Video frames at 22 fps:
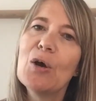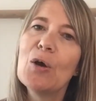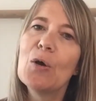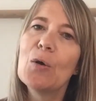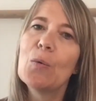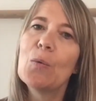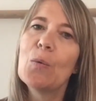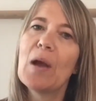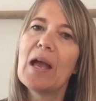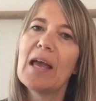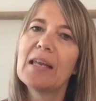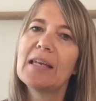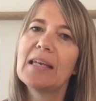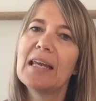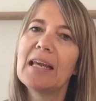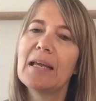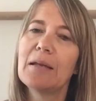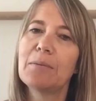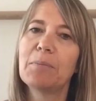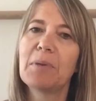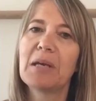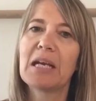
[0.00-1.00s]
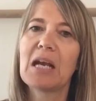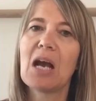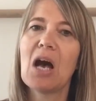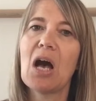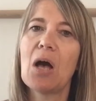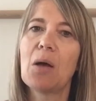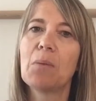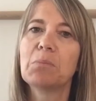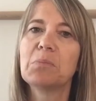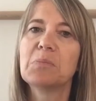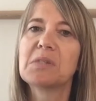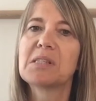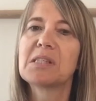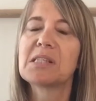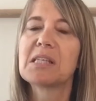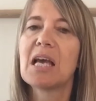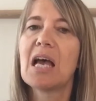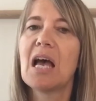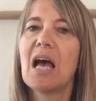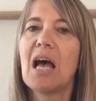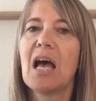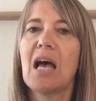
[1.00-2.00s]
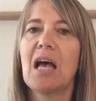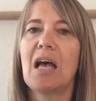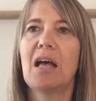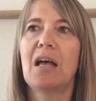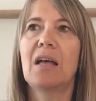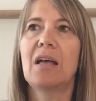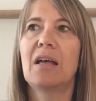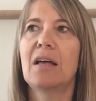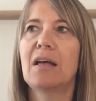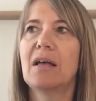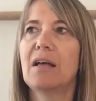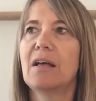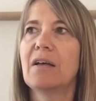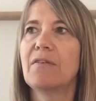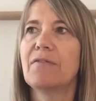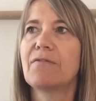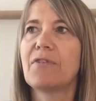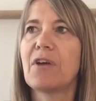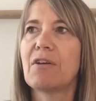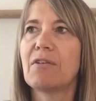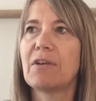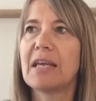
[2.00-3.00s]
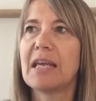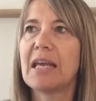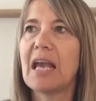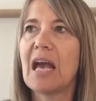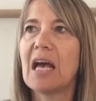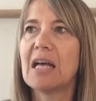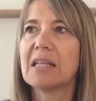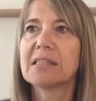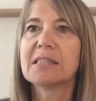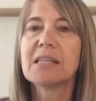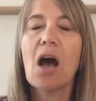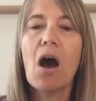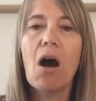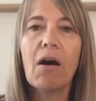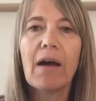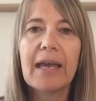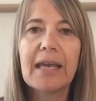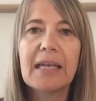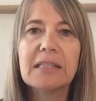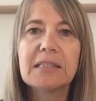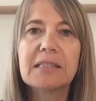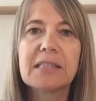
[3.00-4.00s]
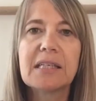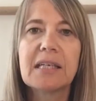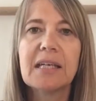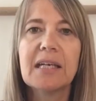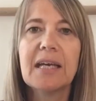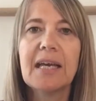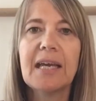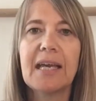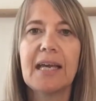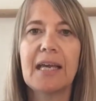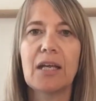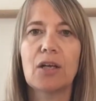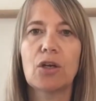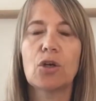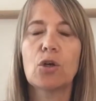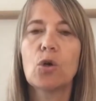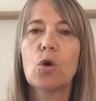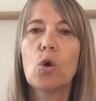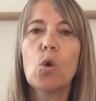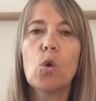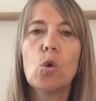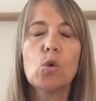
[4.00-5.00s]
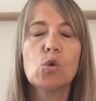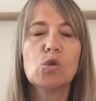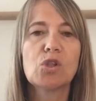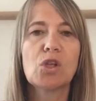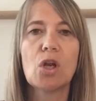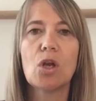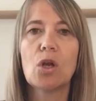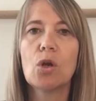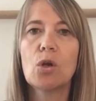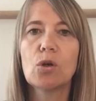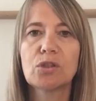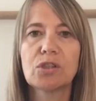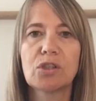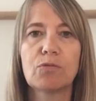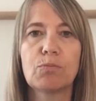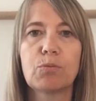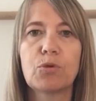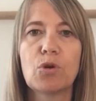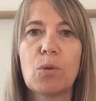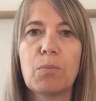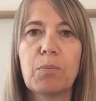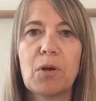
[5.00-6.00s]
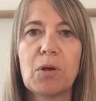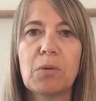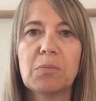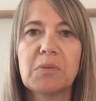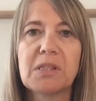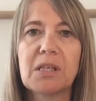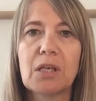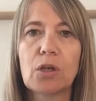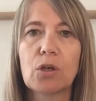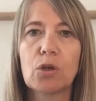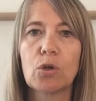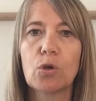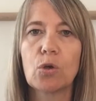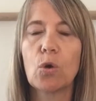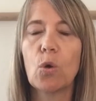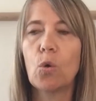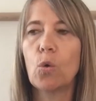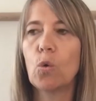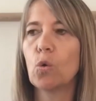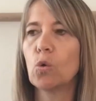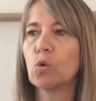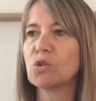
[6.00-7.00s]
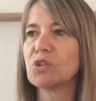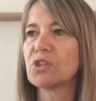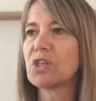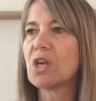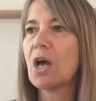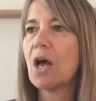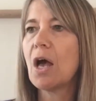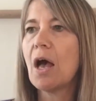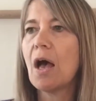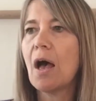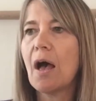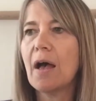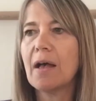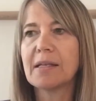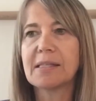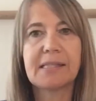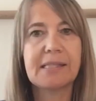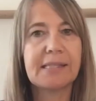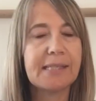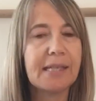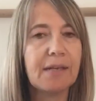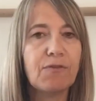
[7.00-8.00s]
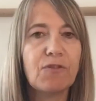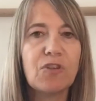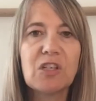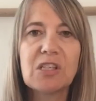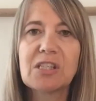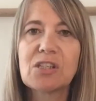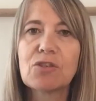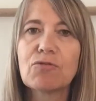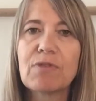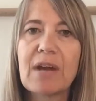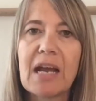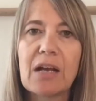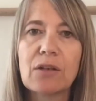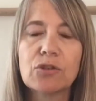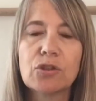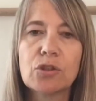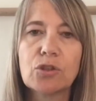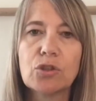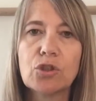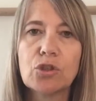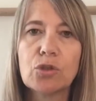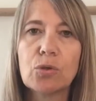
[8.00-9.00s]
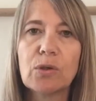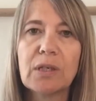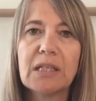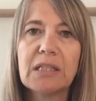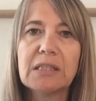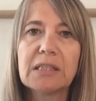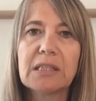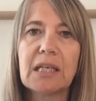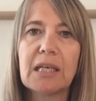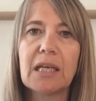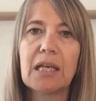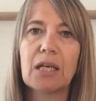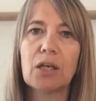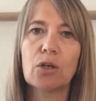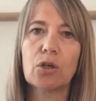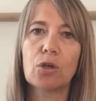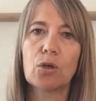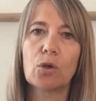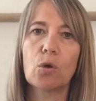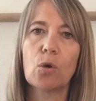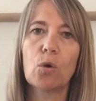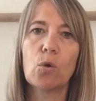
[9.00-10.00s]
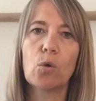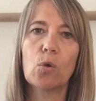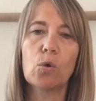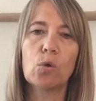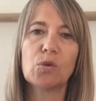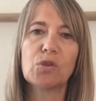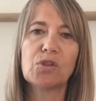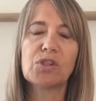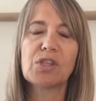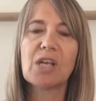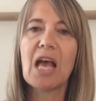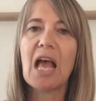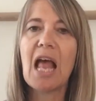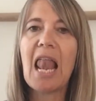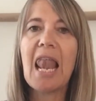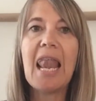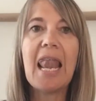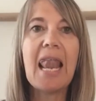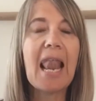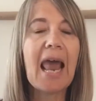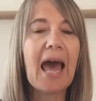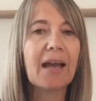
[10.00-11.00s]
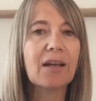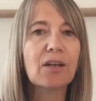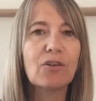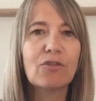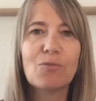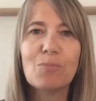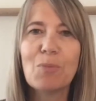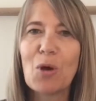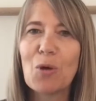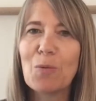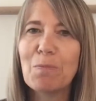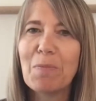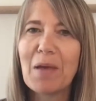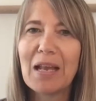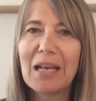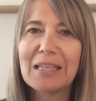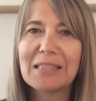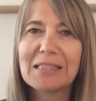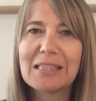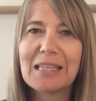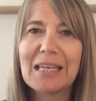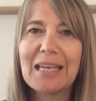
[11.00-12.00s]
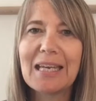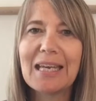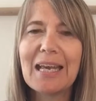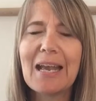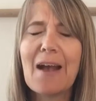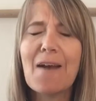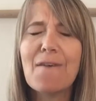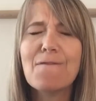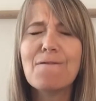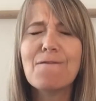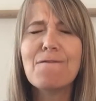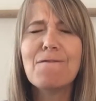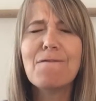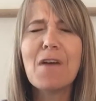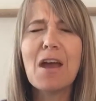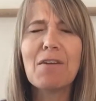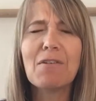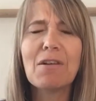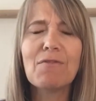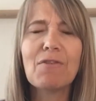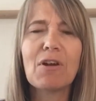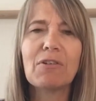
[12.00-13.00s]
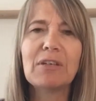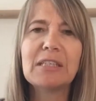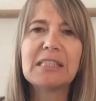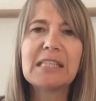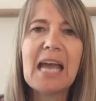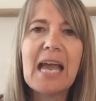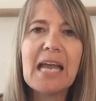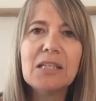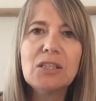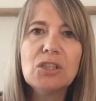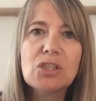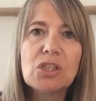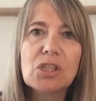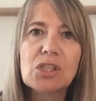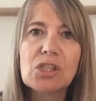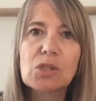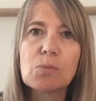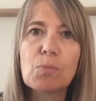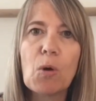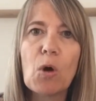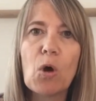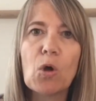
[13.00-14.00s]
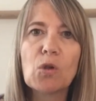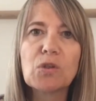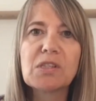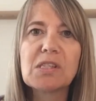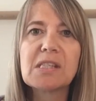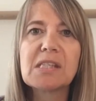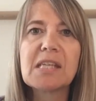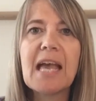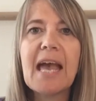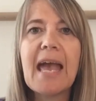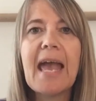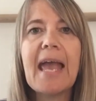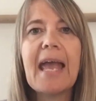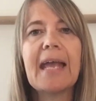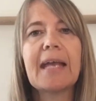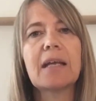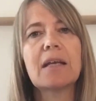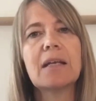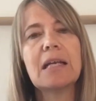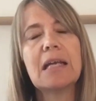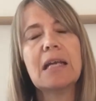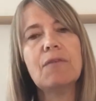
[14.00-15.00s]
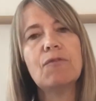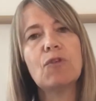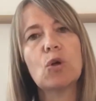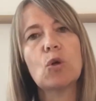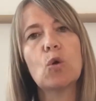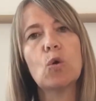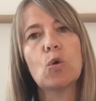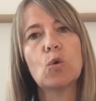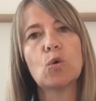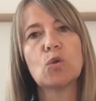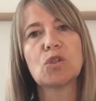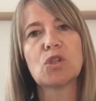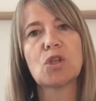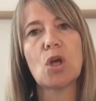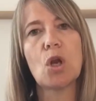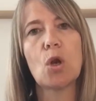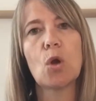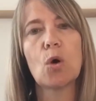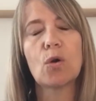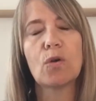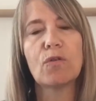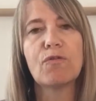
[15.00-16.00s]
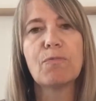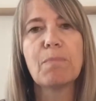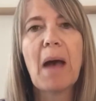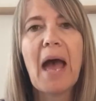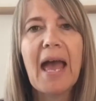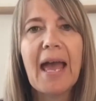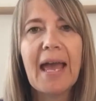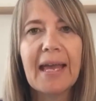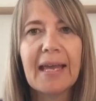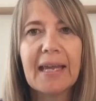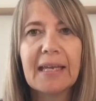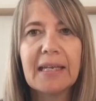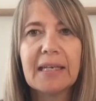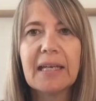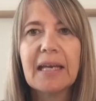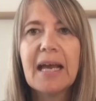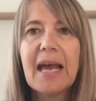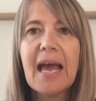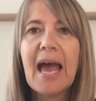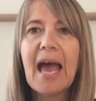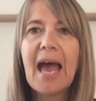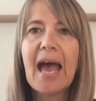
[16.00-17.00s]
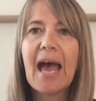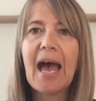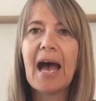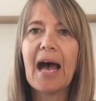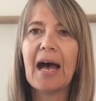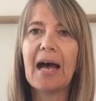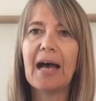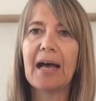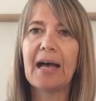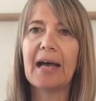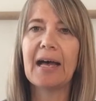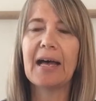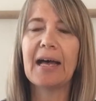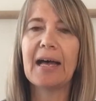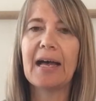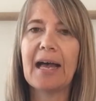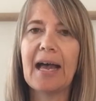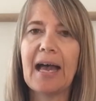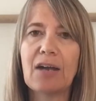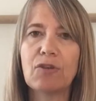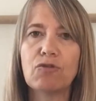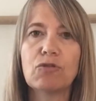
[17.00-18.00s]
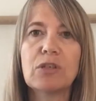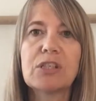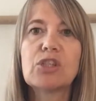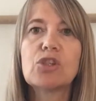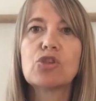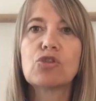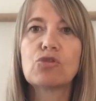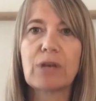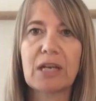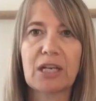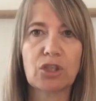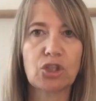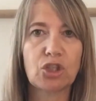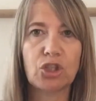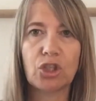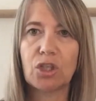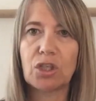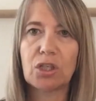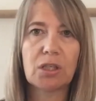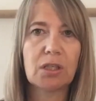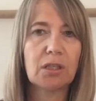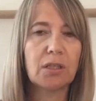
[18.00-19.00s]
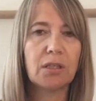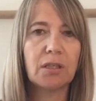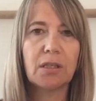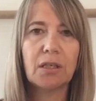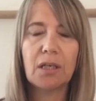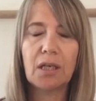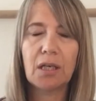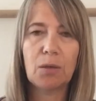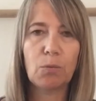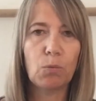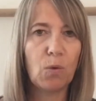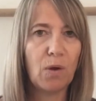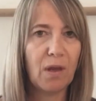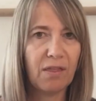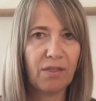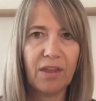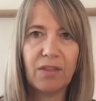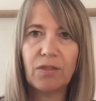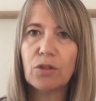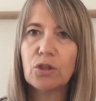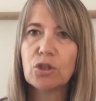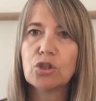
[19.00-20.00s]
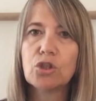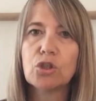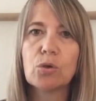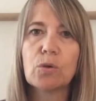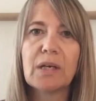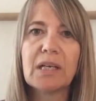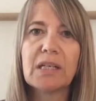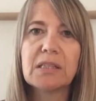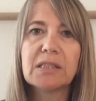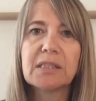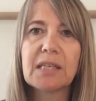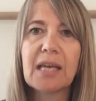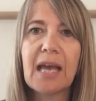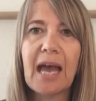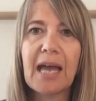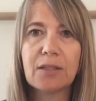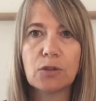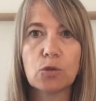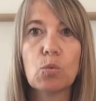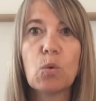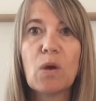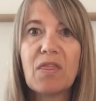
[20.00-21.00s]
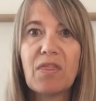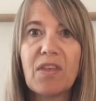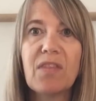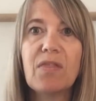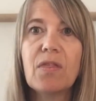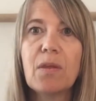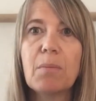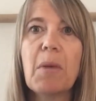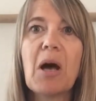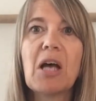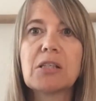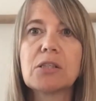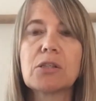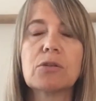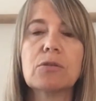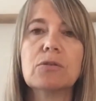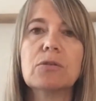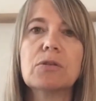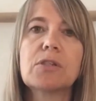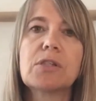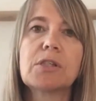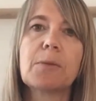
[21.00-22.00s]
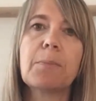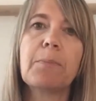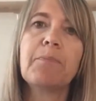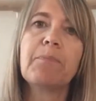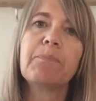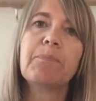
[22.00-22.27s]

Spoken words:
when it becomes very tight, it can cause a lot of problems. It can cause a stiffness around a joint, it can cause lack of mobility, very, very tender spots. It can even cause a lot of pain and restriction within the joint and within the muscles.